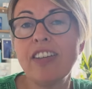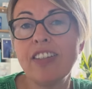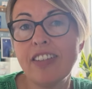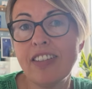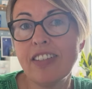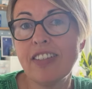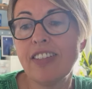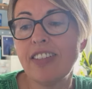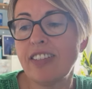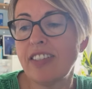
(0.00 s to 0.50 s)

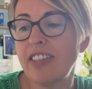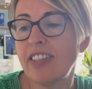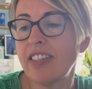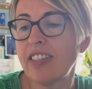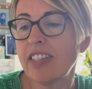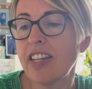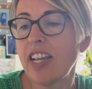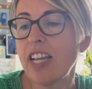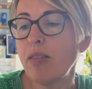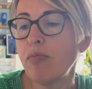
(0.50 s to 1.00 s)
this is a
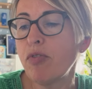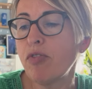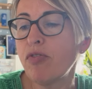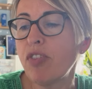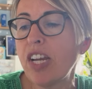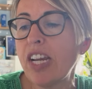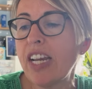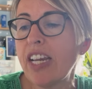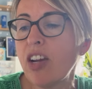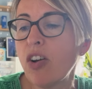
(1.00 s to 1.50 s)
disclaimer,
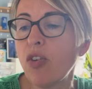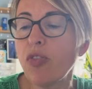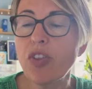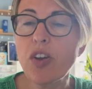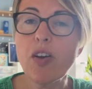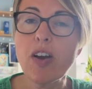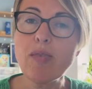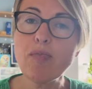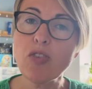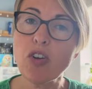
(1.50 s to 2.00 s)
really,
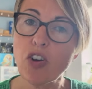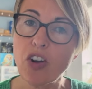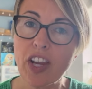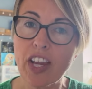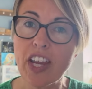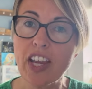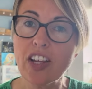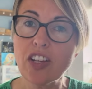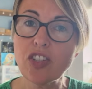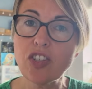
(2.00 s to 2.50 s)
although I'm not
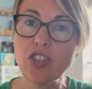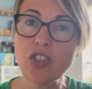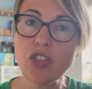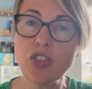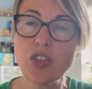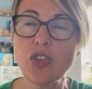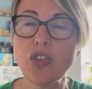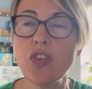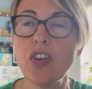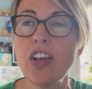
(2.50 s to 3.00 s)
here
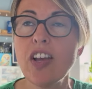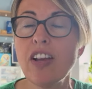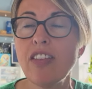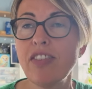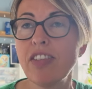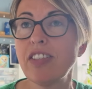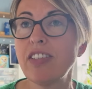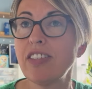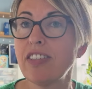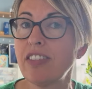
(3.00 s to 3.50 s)
to,
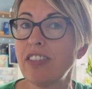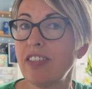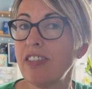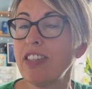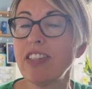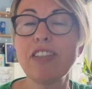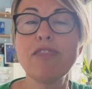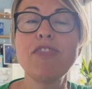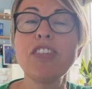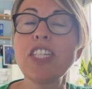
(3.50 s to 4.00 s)

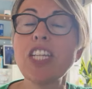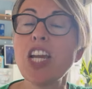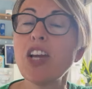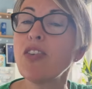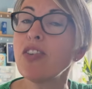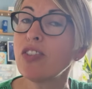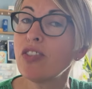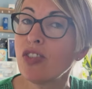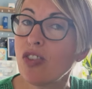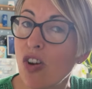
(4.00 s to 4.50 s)
this video
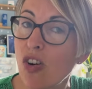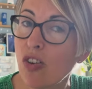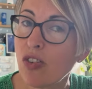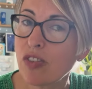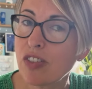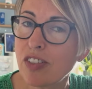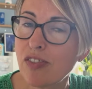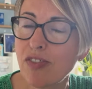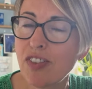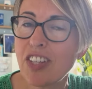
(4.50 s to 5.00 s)
is
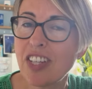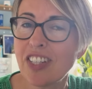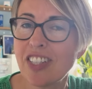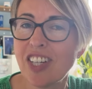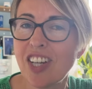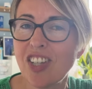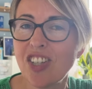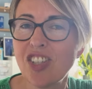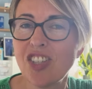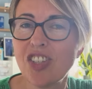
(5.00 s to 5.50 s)
not for the
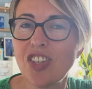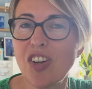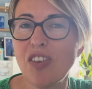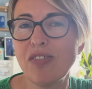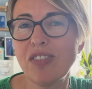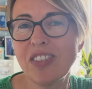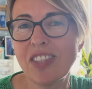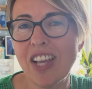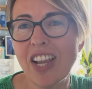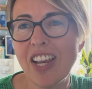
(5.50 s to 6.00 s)
intention of
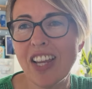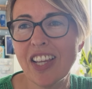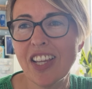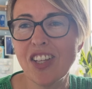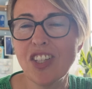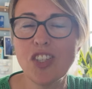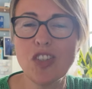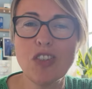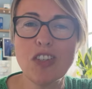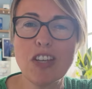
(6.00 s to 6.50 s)
selling
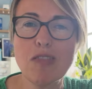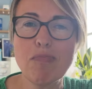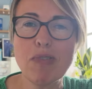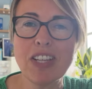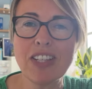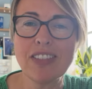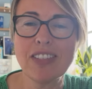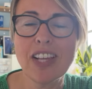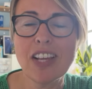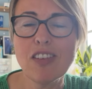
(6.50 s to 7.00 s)
and doing a
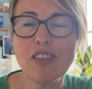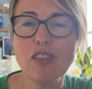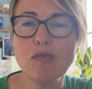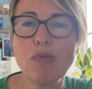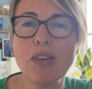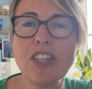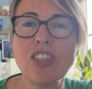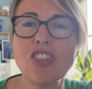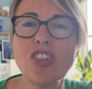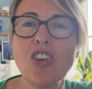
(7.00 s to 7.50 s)
big sales
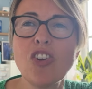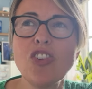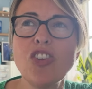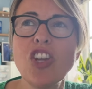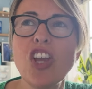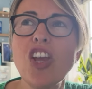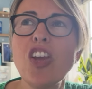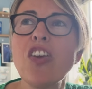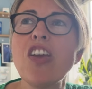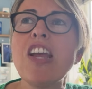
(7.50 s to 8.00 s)
pitch on
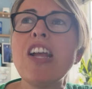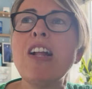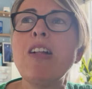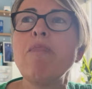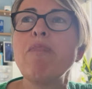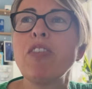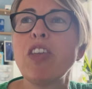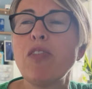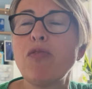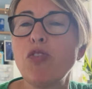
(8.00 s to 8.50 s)
you.
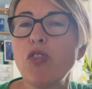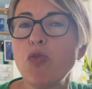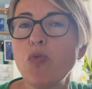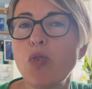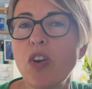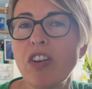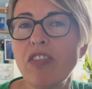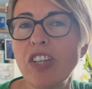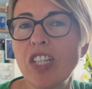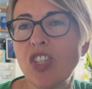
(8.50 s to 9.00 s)
If you
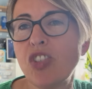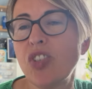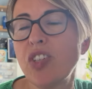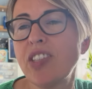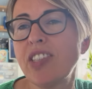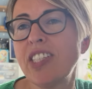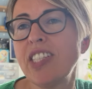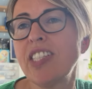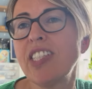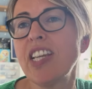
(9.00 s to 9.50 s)
were
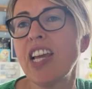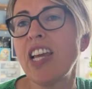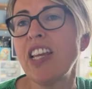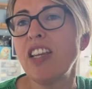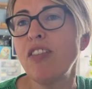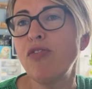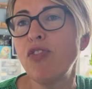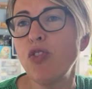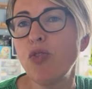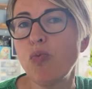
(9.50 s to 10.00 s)
interested and
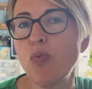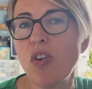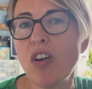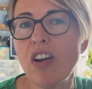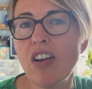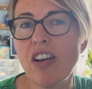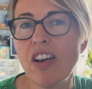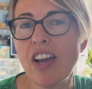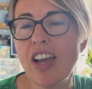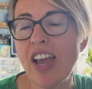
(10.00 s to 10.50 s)
if you
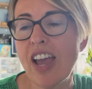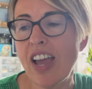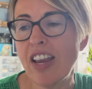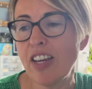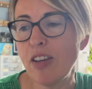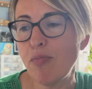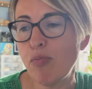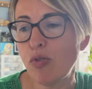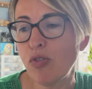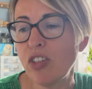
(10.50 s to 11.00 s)
were at
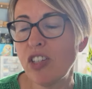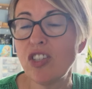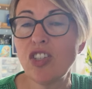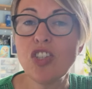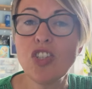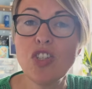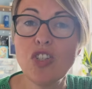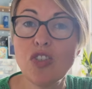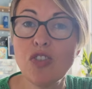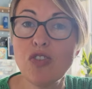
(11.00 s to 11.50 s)
any point
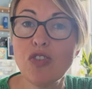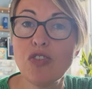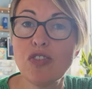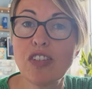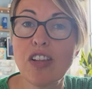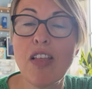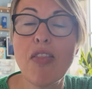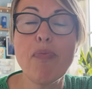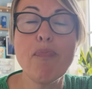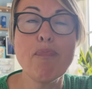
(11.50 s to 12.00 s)
to use
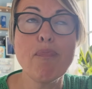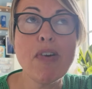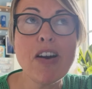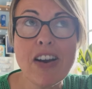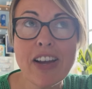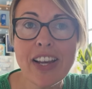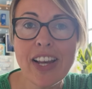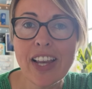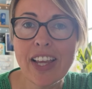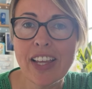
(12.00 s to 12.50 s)

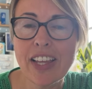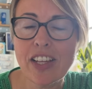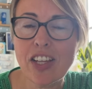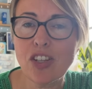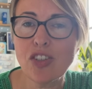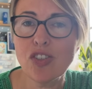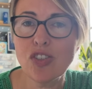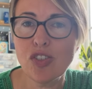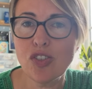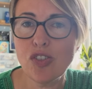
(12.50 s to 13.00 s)
my link
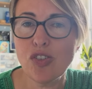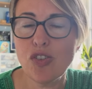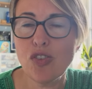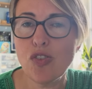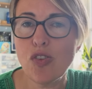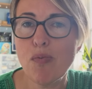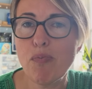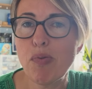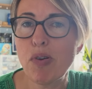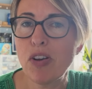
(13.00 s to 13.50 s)

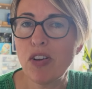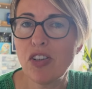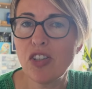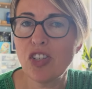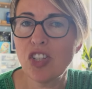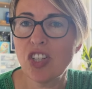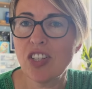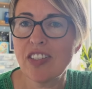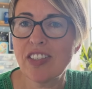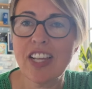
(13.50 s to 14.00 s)
to
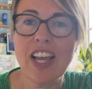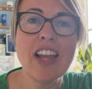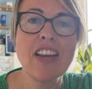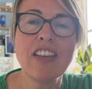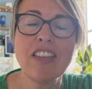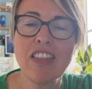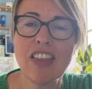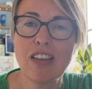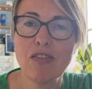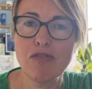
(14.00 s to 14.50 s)
purchase
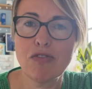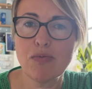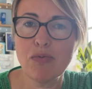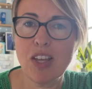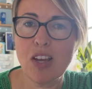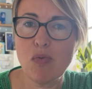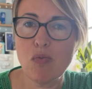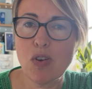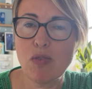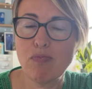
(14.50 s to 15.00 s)
anything from
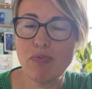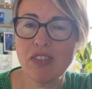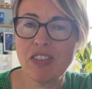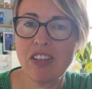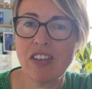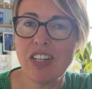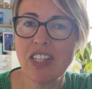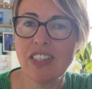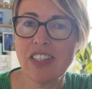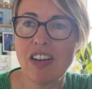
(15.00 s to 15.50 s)
that
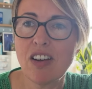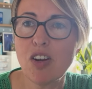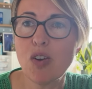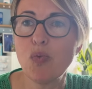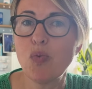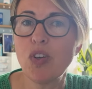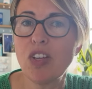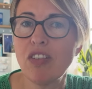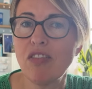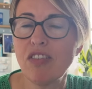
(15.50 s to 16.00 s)
website, I
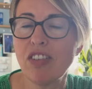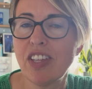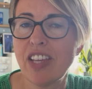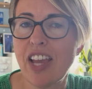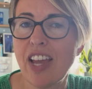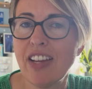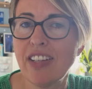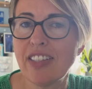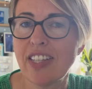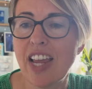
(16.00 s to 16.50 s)
will
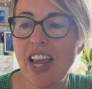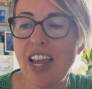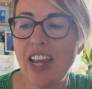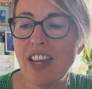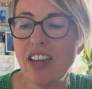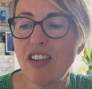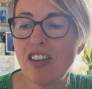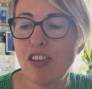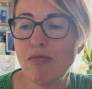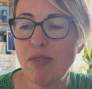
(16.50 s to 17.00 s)
get
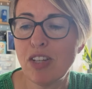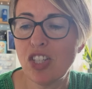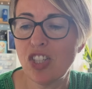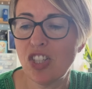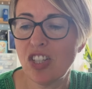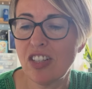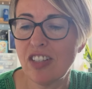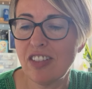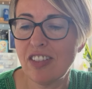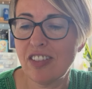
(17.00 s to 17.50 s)
a
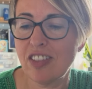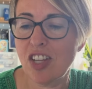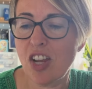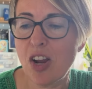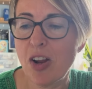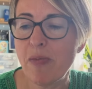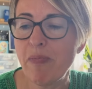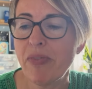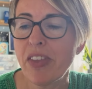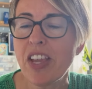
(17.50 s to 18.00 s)
commission.
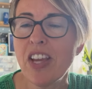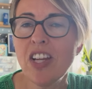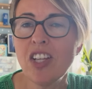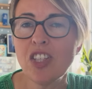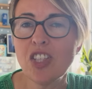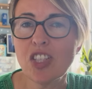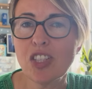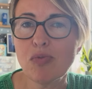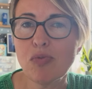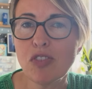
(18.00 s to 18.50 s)
So
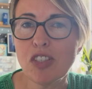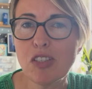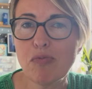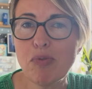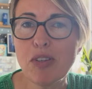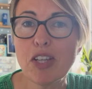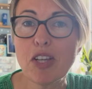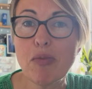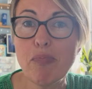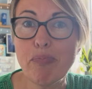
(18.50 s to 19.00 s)
just want to
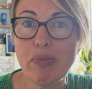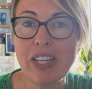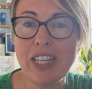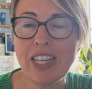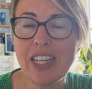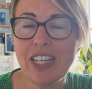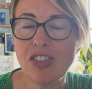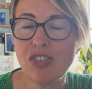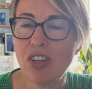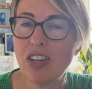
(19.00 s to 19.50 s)
be
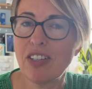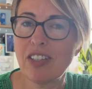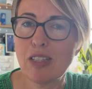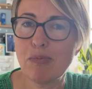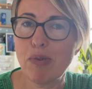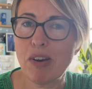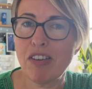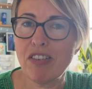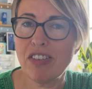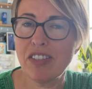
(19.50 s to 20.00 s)
completely
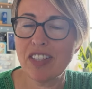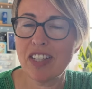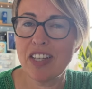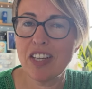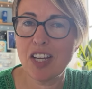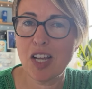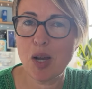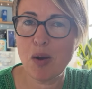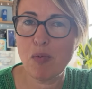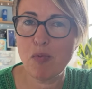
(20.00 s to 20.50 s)
transparent
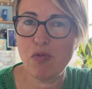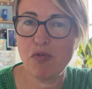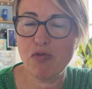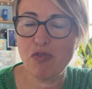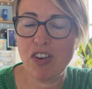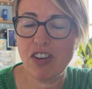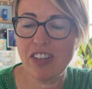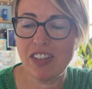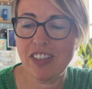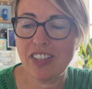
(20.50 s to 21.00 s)
and
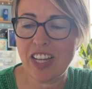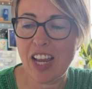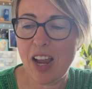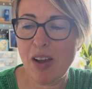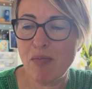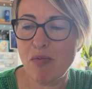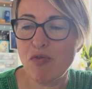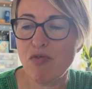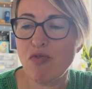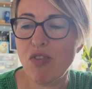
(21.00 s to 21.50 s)
upfront
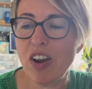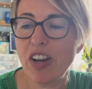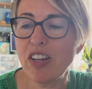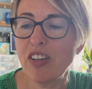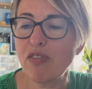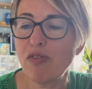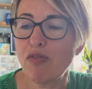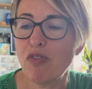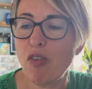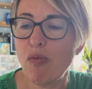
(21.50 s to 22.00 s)
right
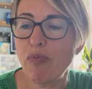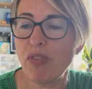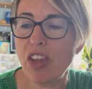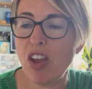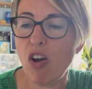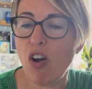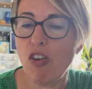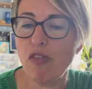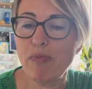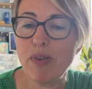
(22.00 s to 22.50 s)
from the
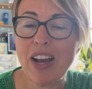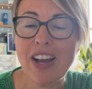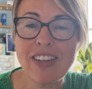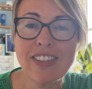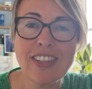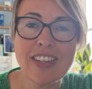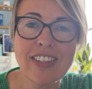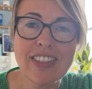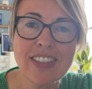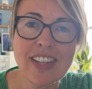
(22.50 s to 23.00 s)
off. But
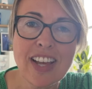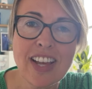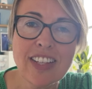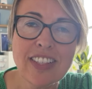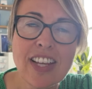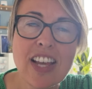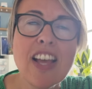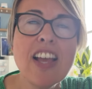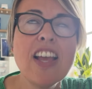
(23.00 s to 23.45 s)
as I said,